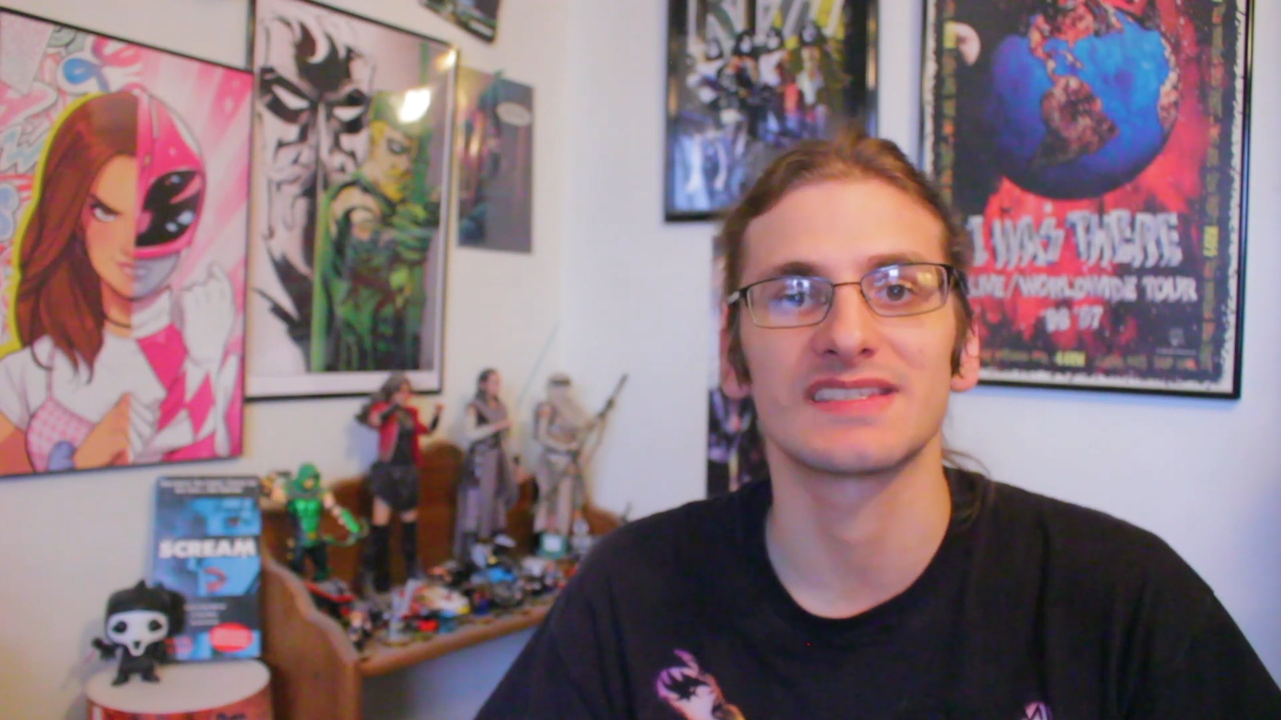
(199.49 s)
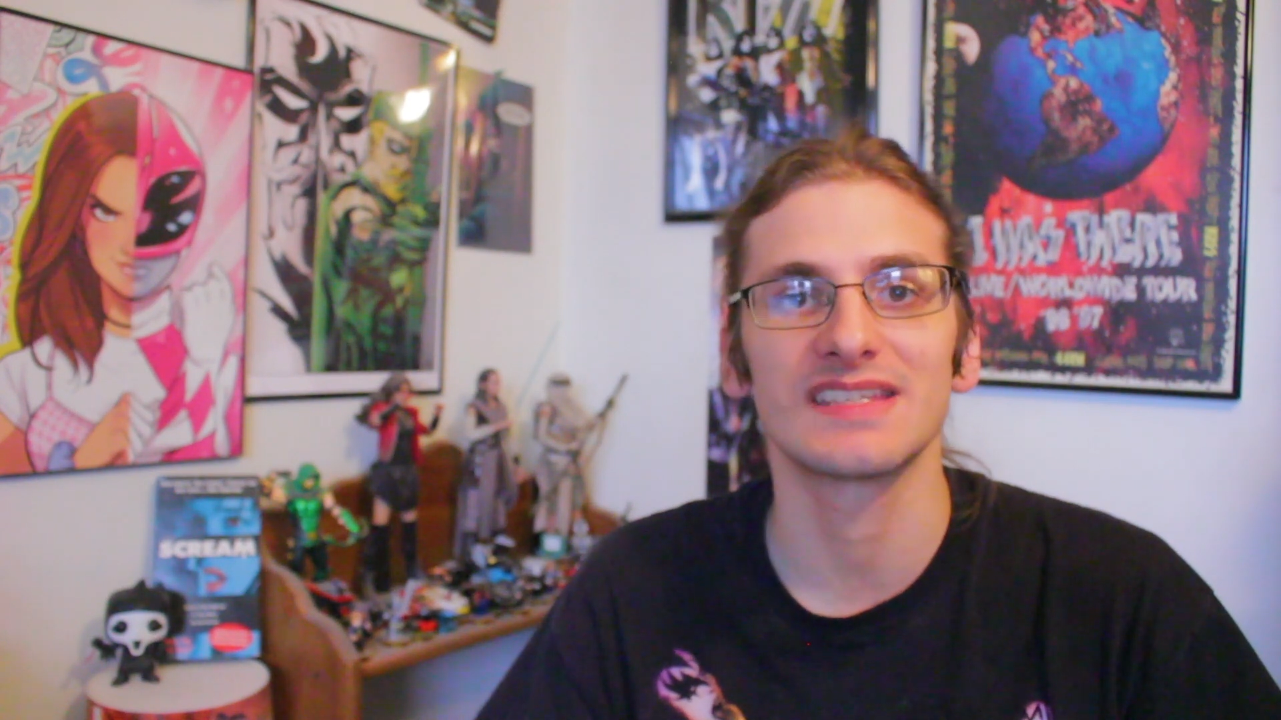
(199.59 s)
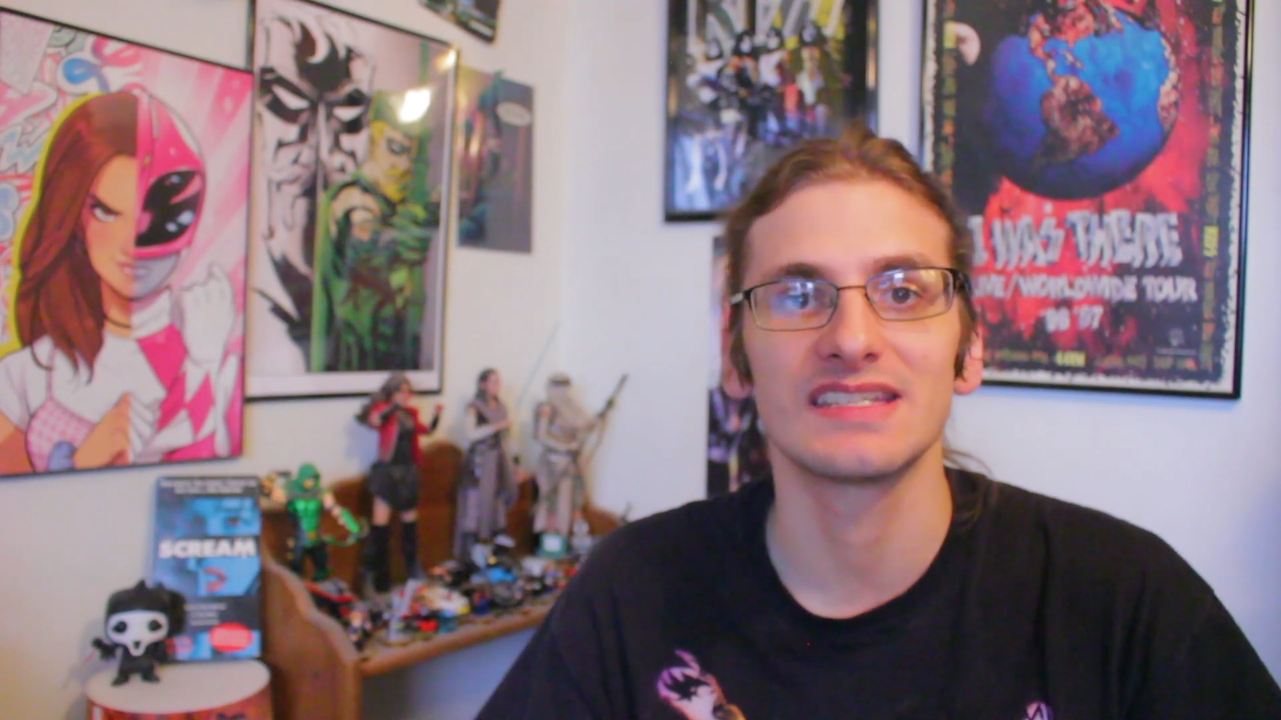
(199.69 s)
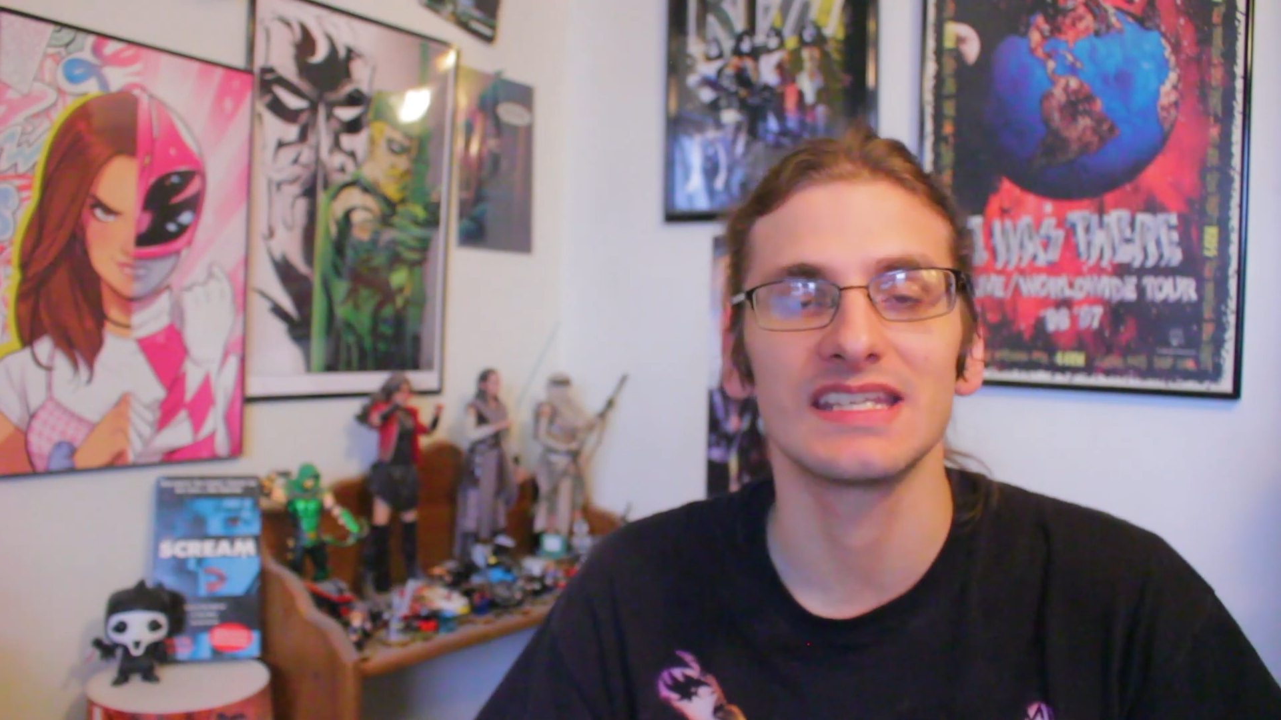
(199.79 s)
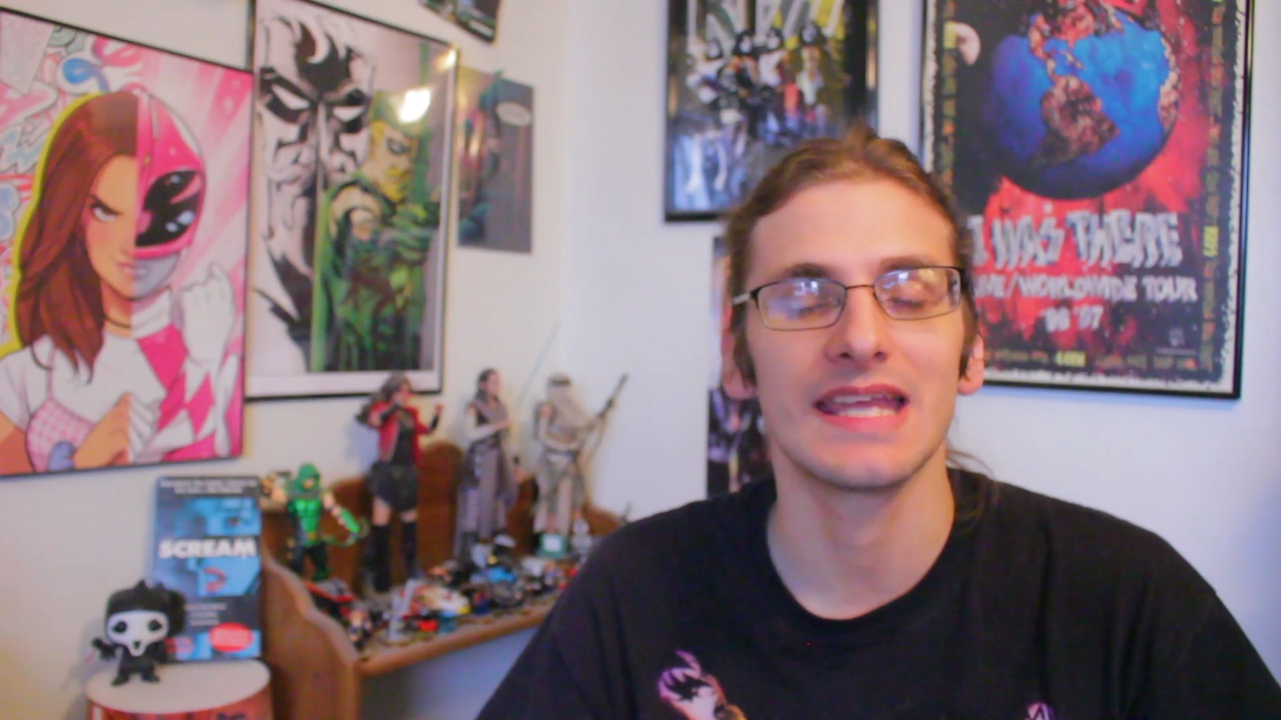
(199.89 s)

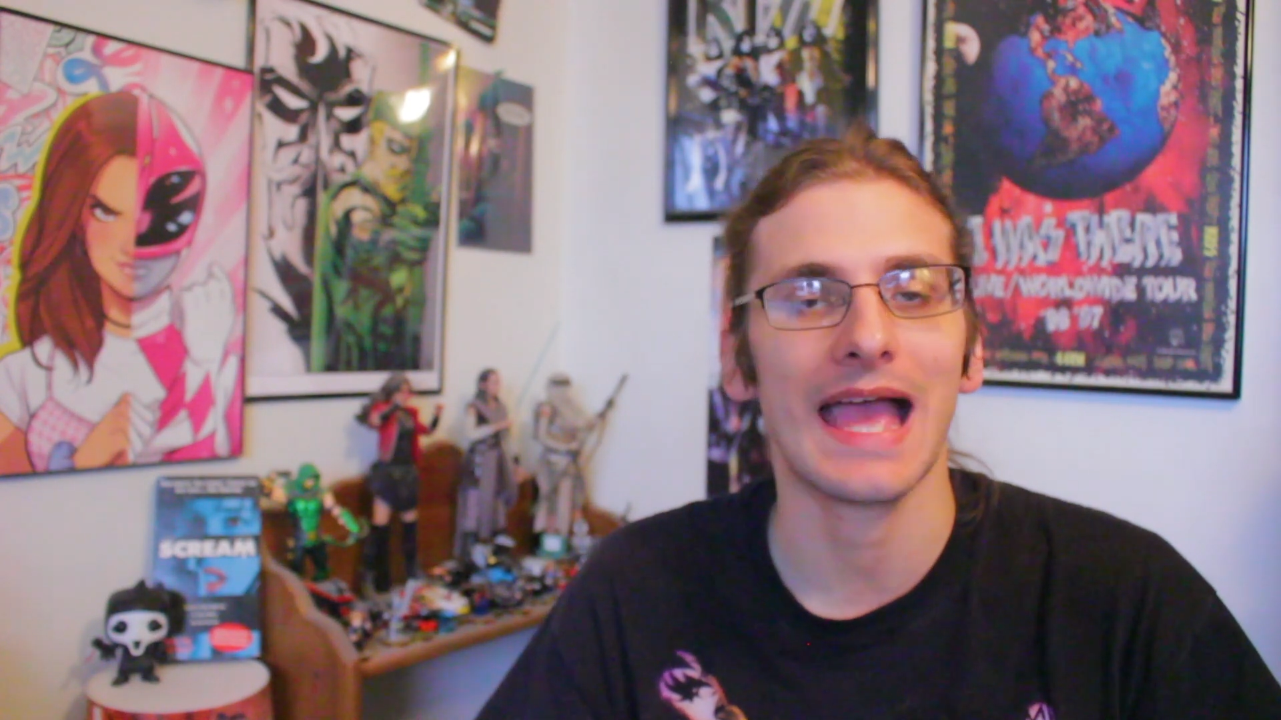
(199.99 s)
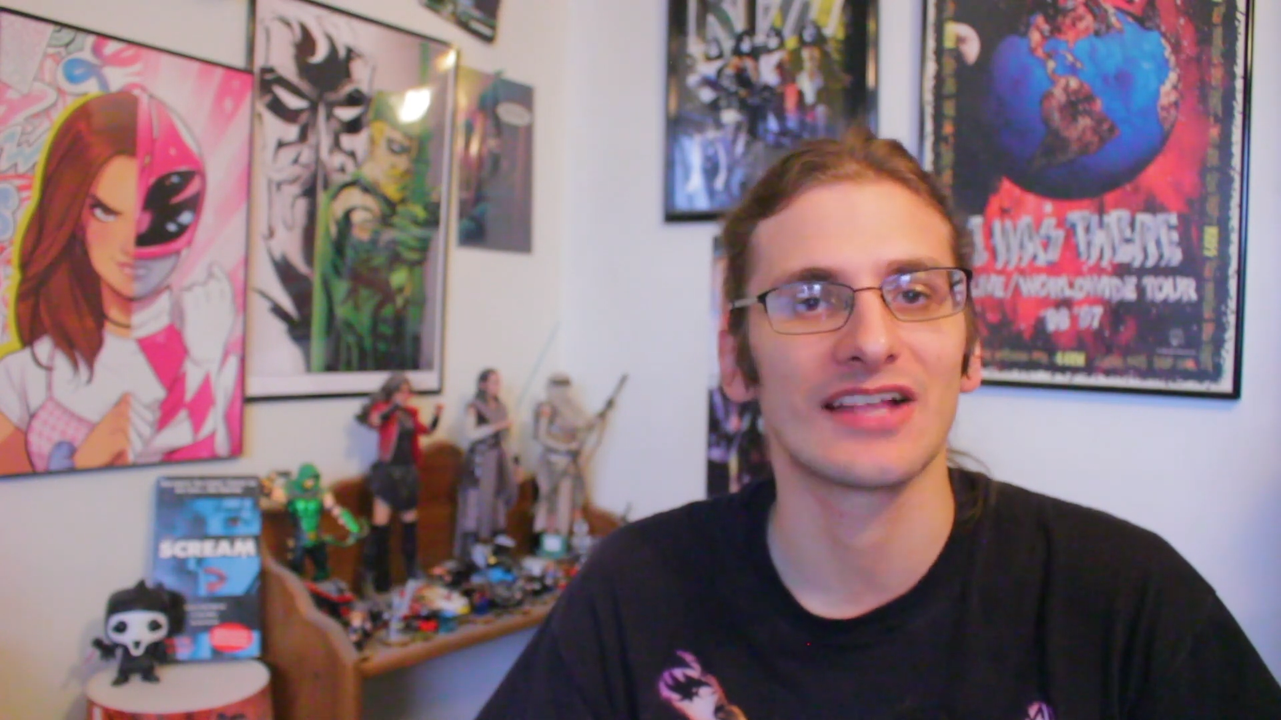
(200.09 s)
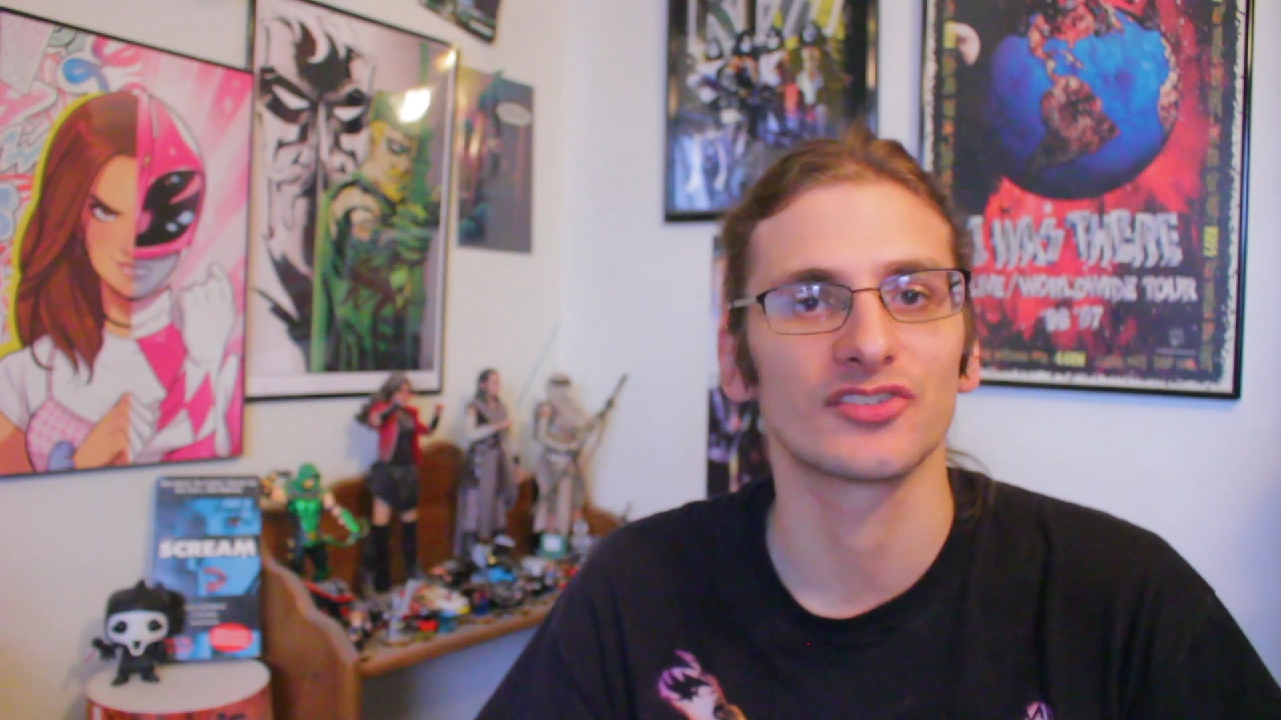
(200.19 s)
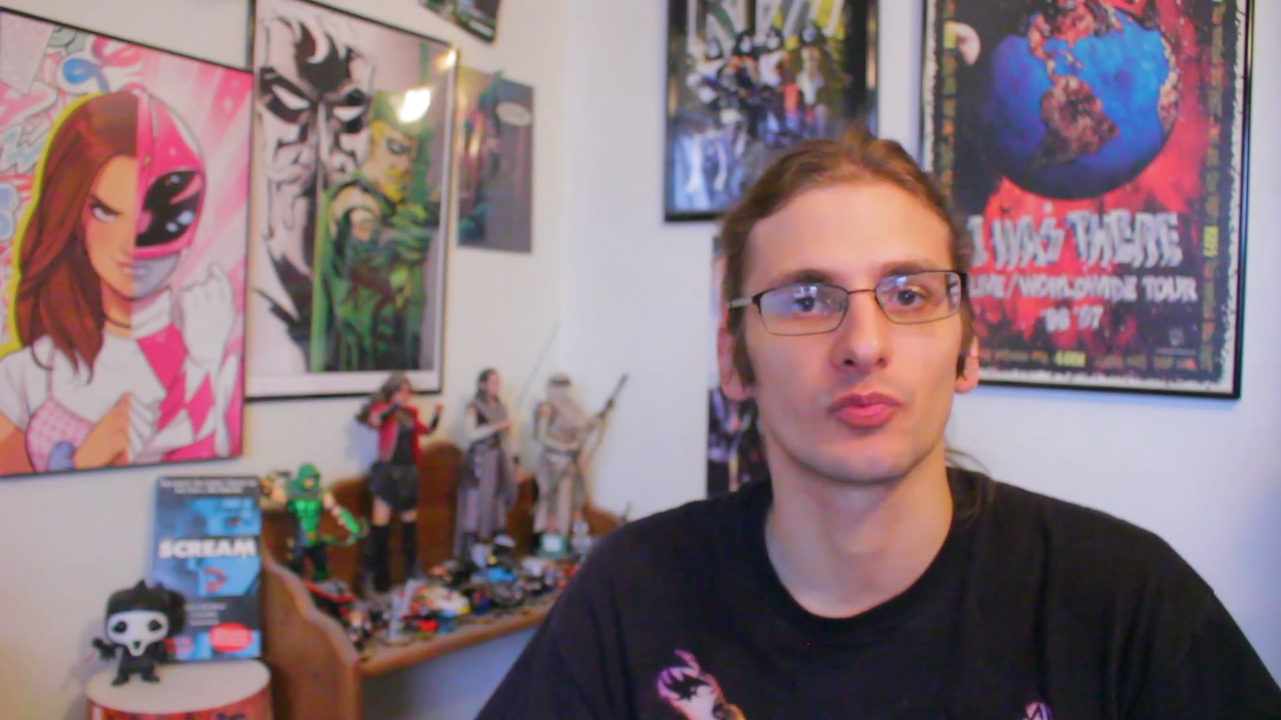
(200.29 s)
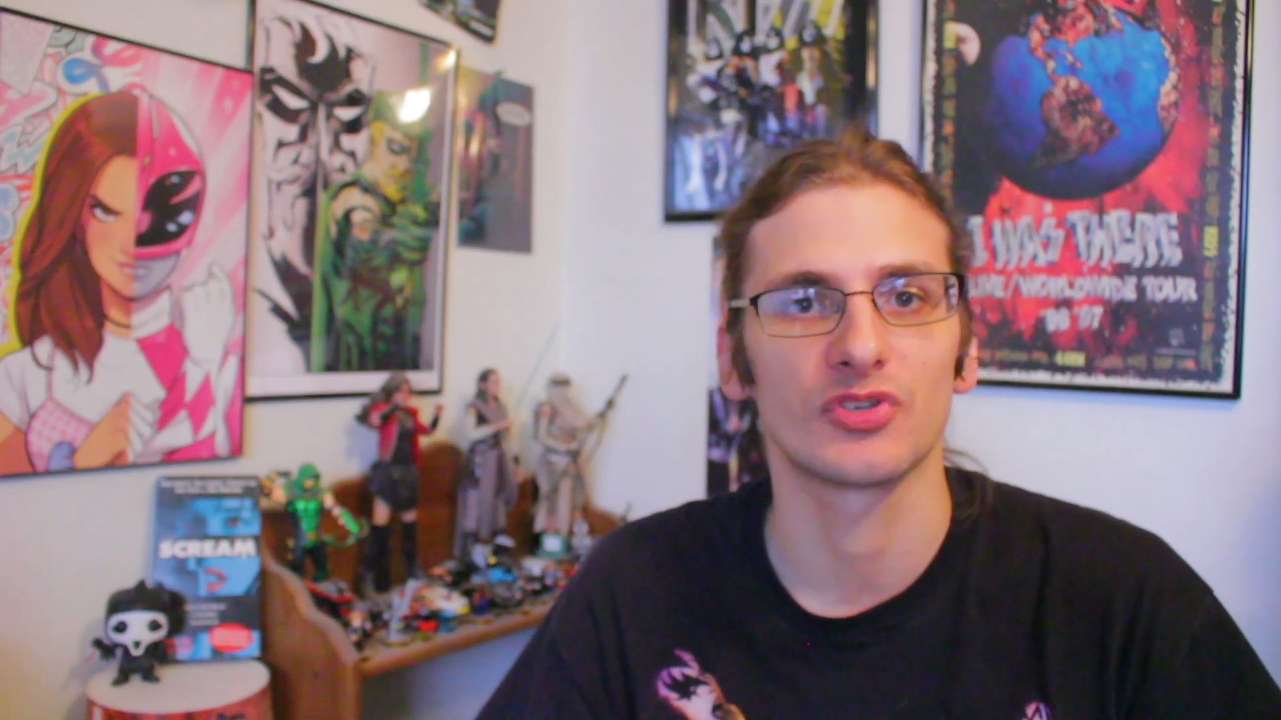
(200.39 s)
Sydney as